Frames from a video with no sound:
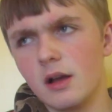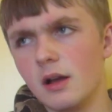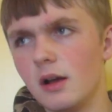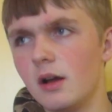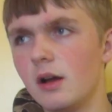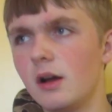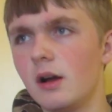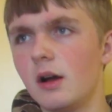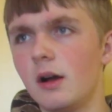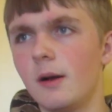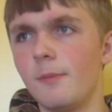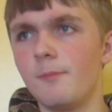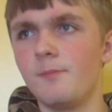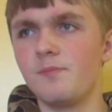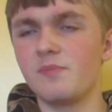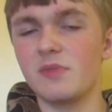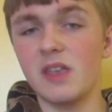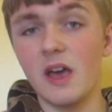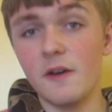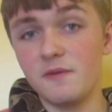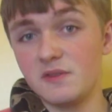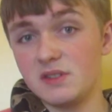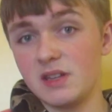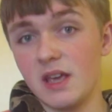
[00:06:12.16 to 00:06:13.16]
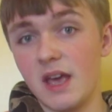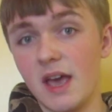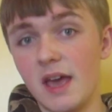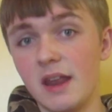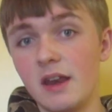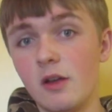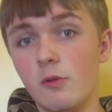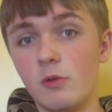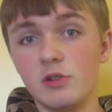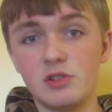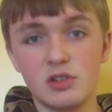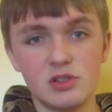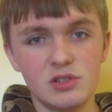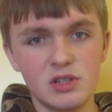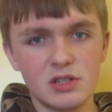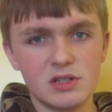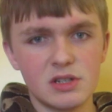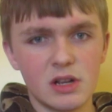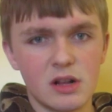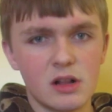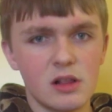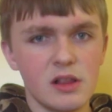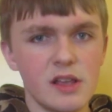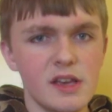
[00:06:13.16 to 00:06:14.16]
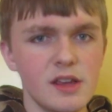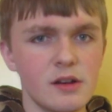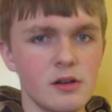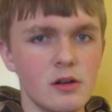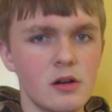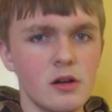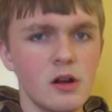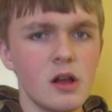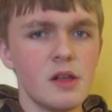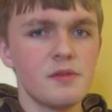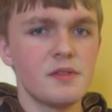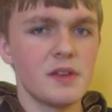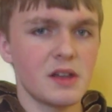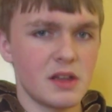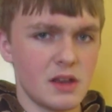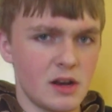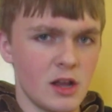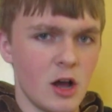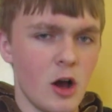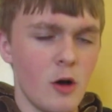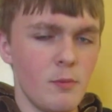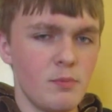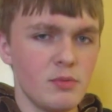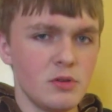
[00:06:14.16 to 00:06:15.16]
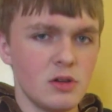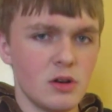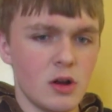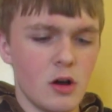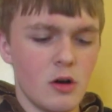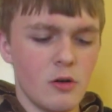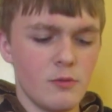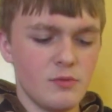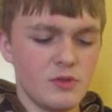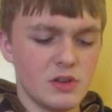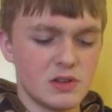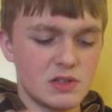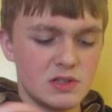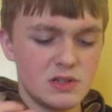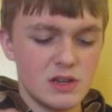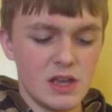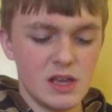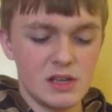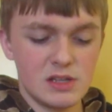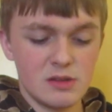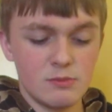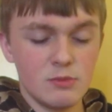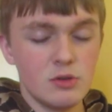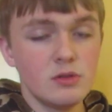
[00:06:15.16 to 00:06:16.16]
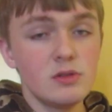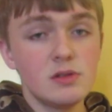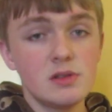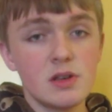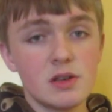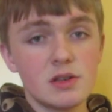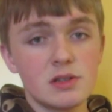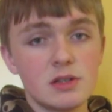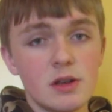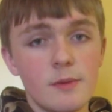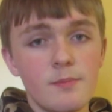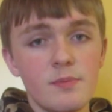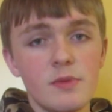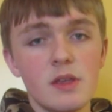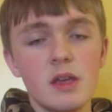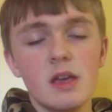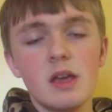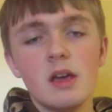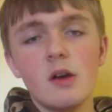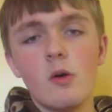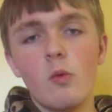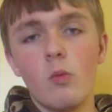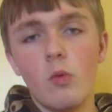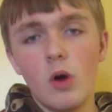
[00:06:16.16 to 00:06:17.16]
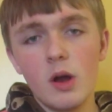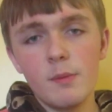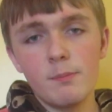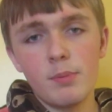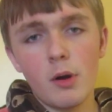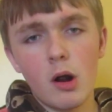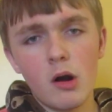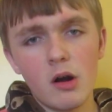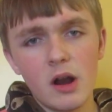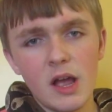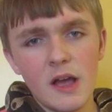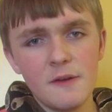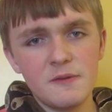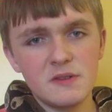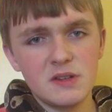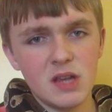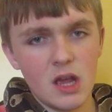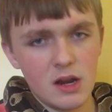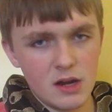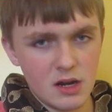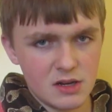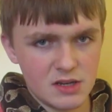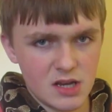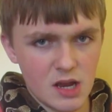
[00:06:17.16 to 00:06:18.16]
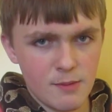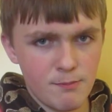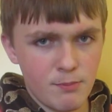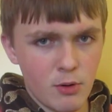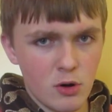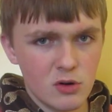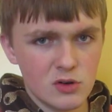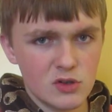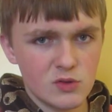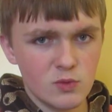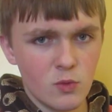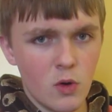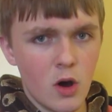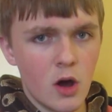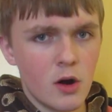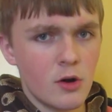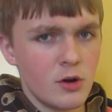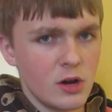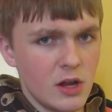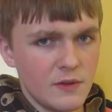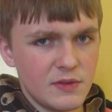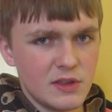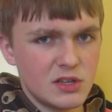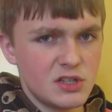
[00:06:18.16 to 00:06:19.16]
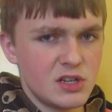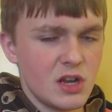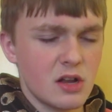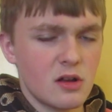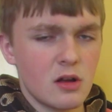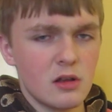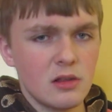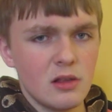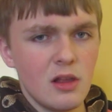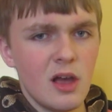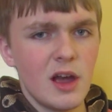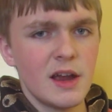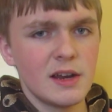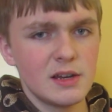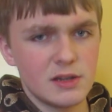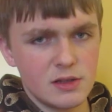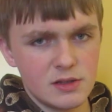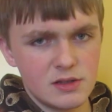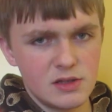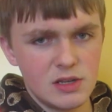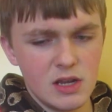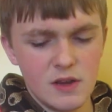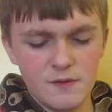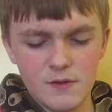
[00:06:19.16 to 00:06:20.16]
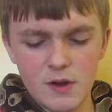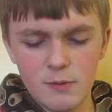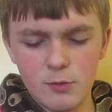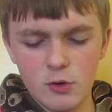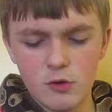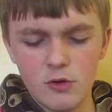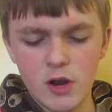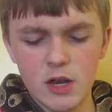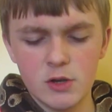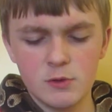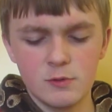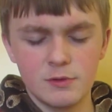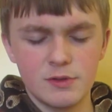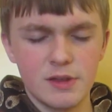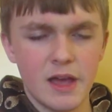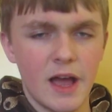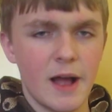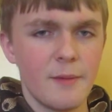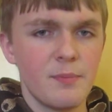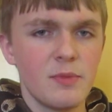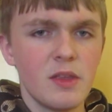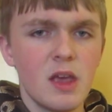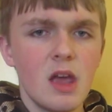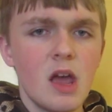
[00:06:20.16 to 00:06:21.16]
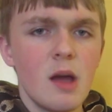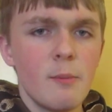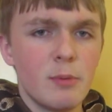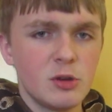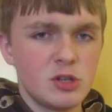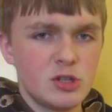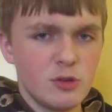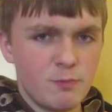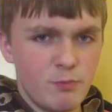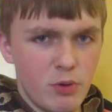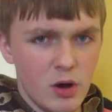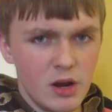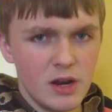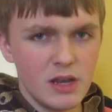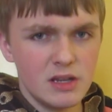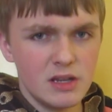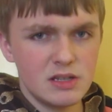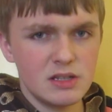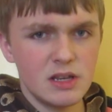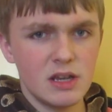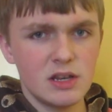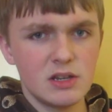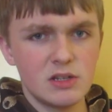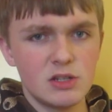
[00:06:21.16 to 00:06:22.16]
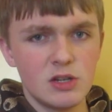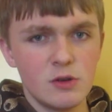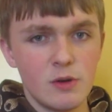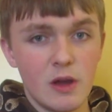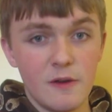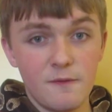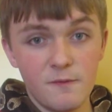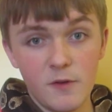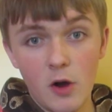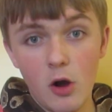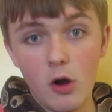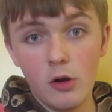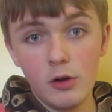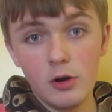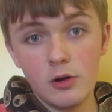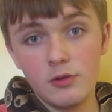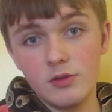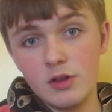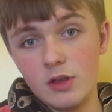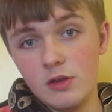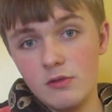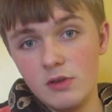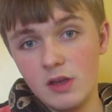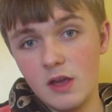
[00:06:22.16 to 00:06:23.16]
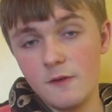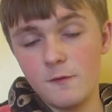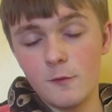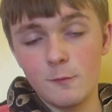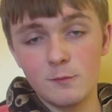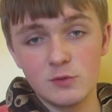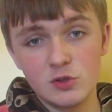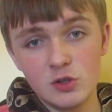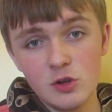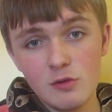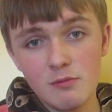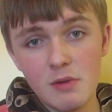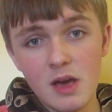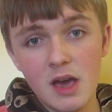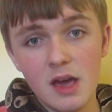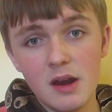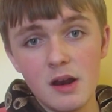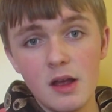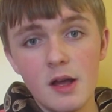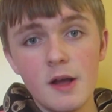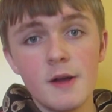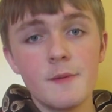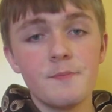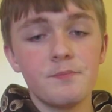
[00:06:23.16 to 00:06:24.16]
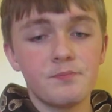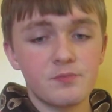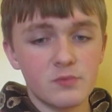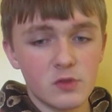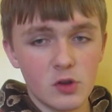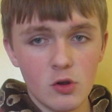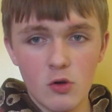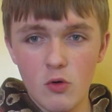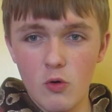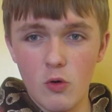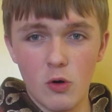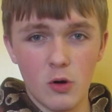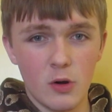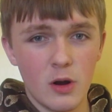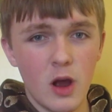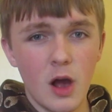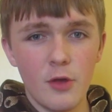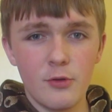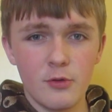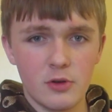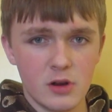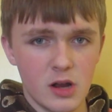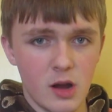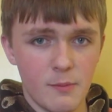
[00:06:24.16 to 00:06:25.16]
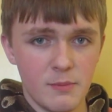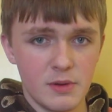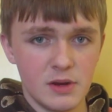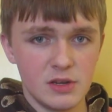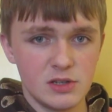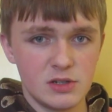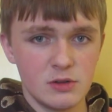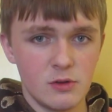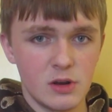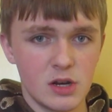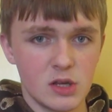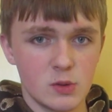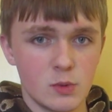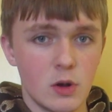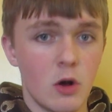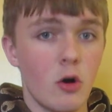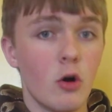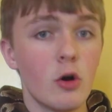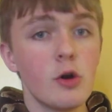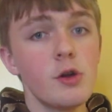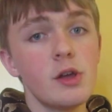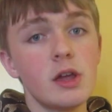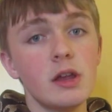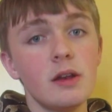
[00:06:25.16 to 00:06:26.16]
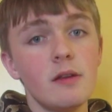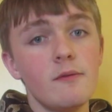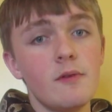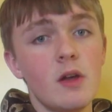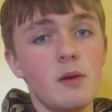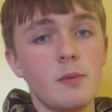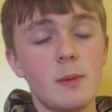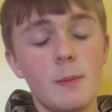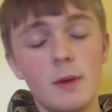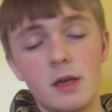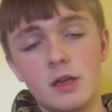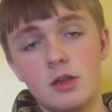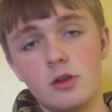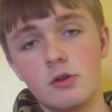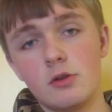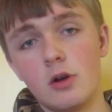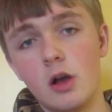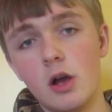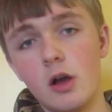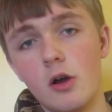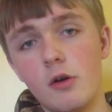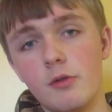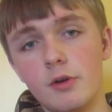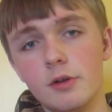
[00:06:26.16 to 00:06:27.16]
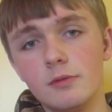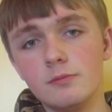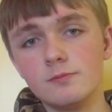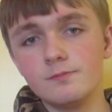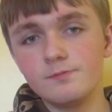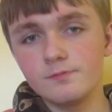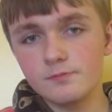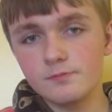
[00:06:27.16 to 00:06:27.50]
F10, which is just a cleaner that can help, the snake's immune system. 1 part F10 to 10 parts water. You have to check online to see if I'm correct with that. But you put it into a fogger that you can get from ZoomEd, or other companies do it as well, or you can even make your own